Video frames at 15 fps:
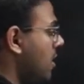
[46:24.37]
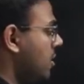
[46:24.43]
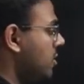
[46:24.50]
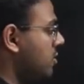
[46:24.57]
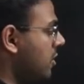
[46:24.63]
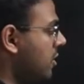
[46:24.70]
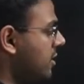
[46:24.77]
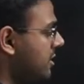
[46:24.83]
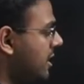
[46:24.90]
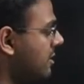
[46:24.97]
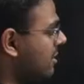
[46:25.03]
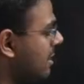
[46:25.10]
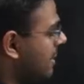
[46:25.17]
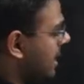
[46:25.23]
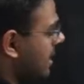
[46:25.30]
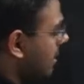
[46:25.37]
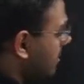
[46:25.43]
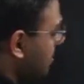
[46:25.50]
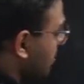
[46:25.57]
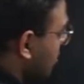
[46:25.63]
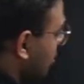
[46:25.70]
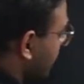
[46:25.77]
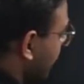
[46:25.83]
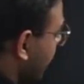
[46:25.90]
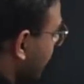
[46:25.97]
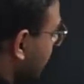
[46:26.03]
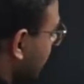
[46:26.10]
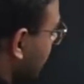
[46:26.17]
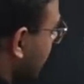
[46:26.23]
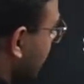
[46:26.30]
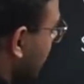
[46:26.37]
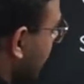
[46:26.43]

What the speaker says: So this will become rupees